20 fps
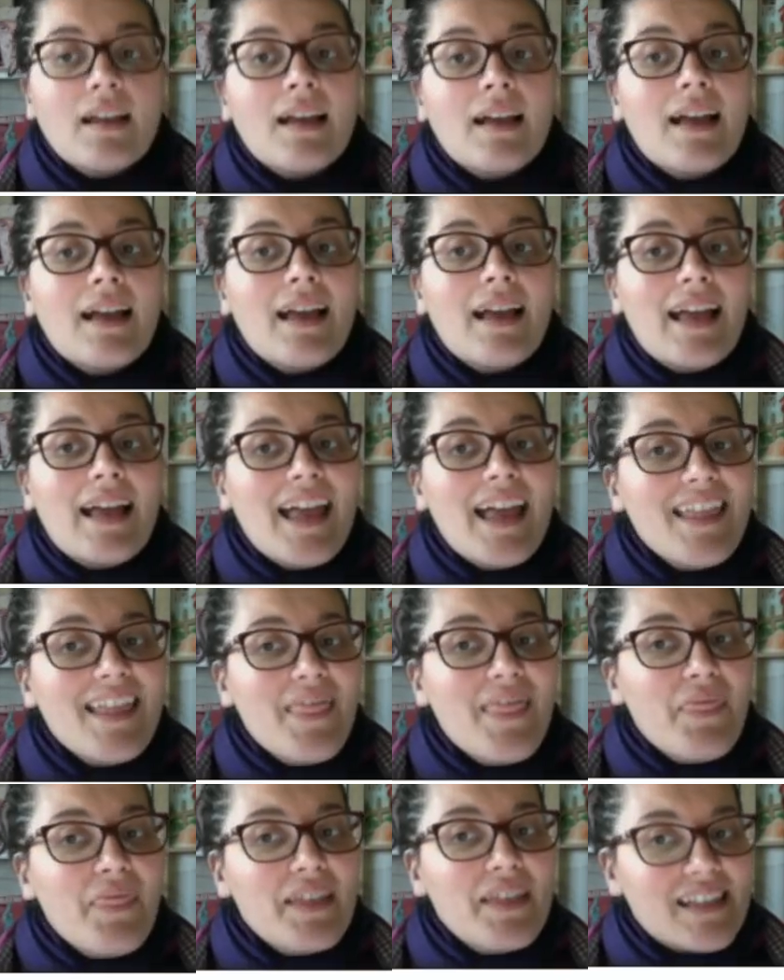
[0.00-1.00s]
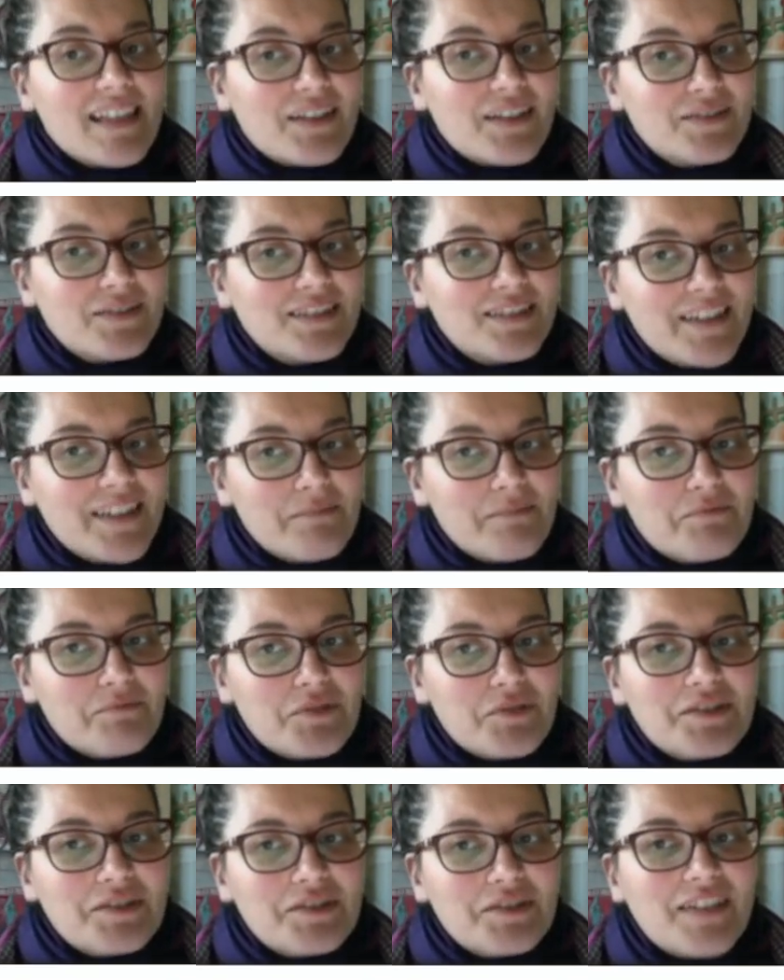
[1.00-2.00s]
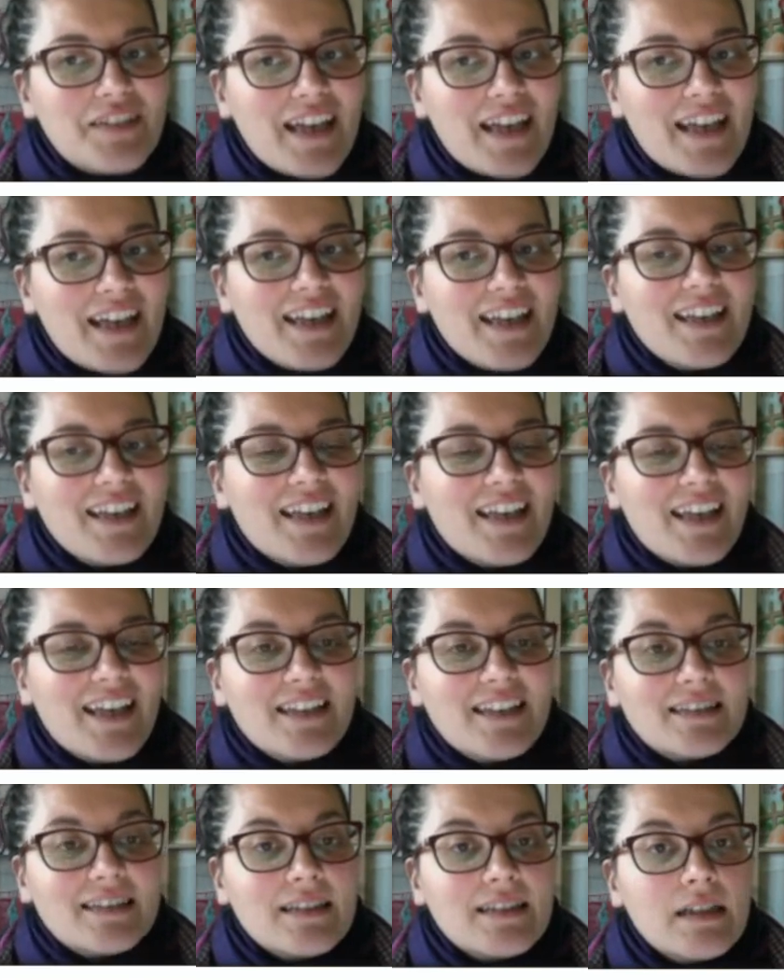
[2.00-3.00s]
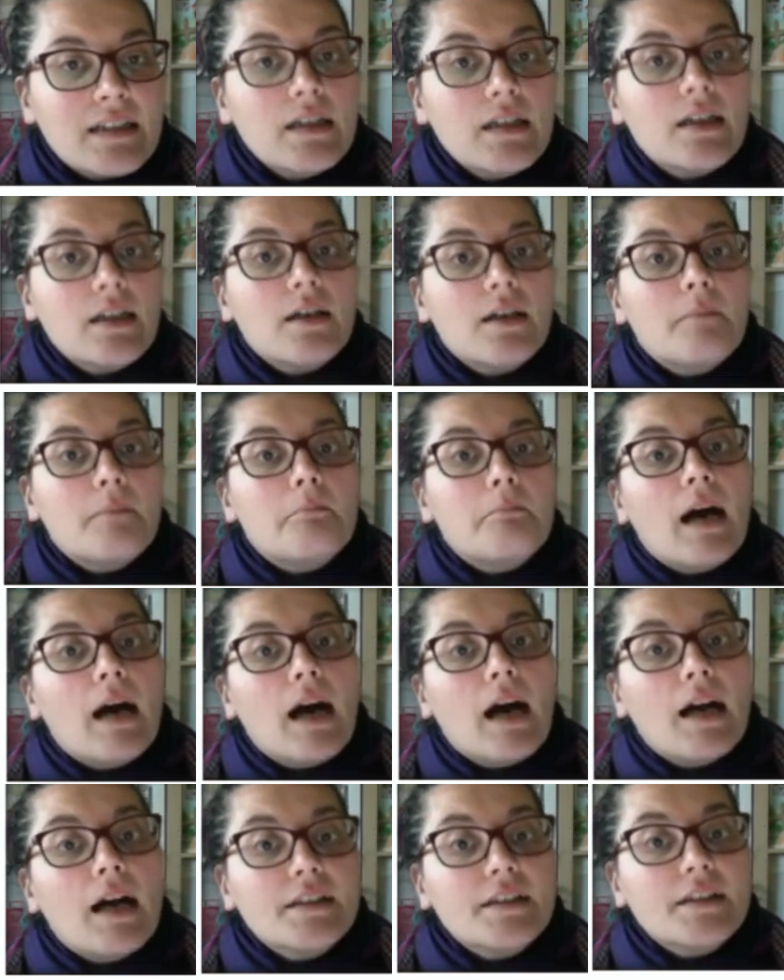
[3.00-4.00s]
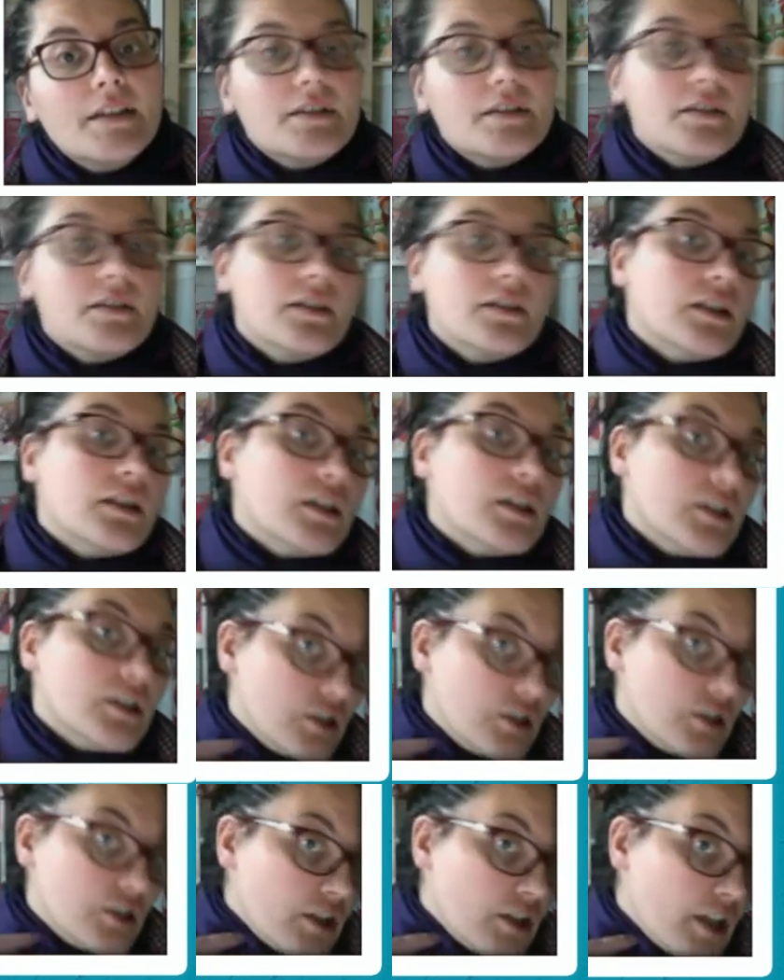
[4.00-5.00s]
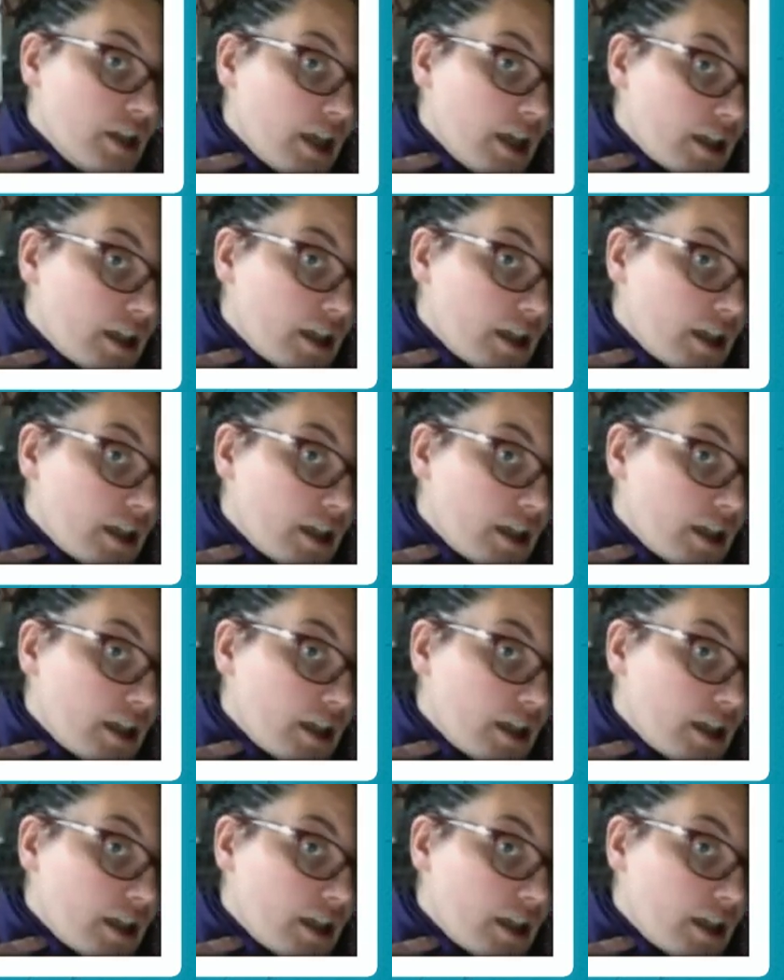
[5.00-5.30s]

And the second tip for today is mind the neck.